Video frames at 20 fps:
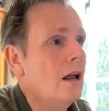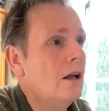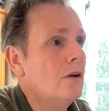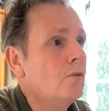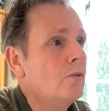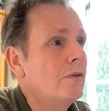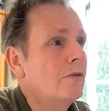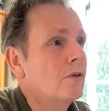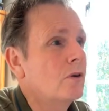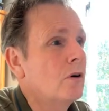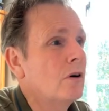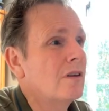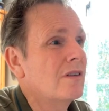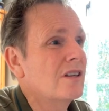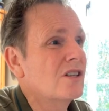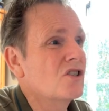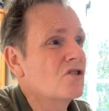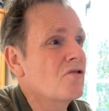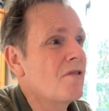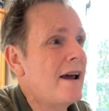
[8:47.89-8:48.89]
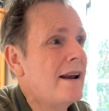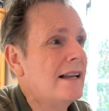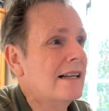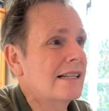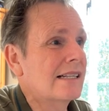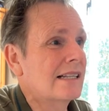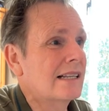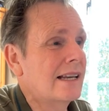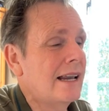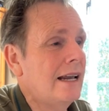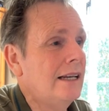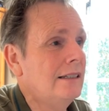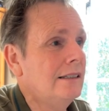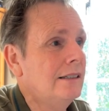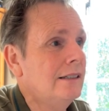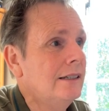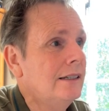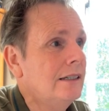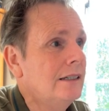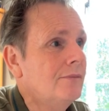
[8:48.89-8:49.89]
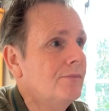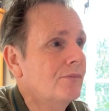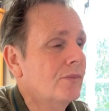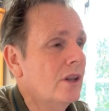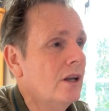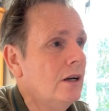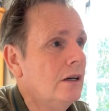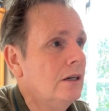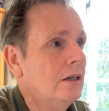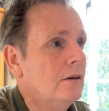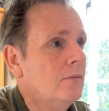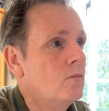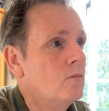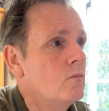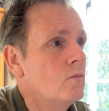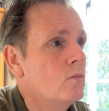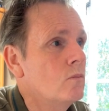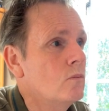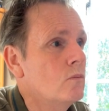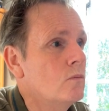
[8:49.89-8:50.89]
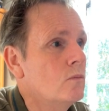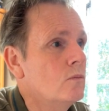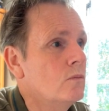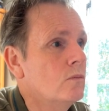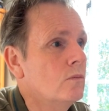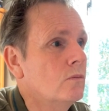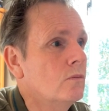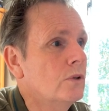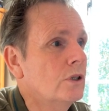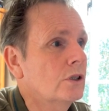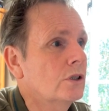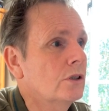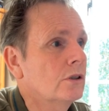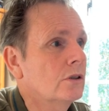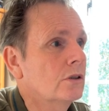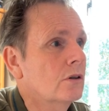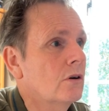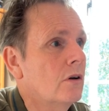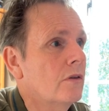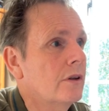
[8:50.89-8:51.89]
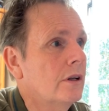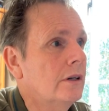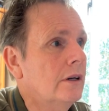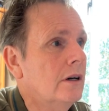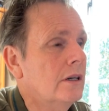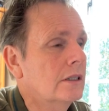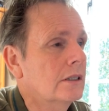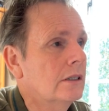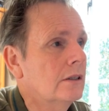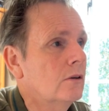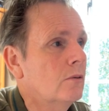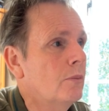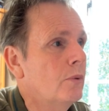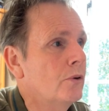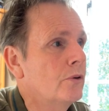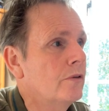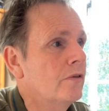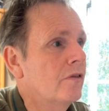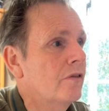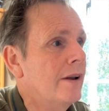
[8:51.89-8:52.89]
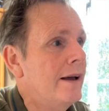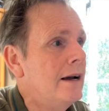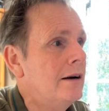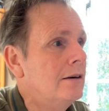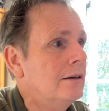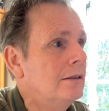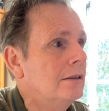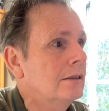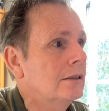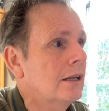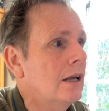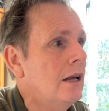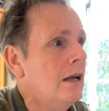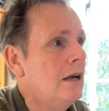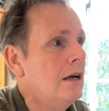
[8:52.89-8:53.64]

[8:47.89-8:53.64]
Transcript: We've got the Tradescantia, which has got the nice little blue flowers.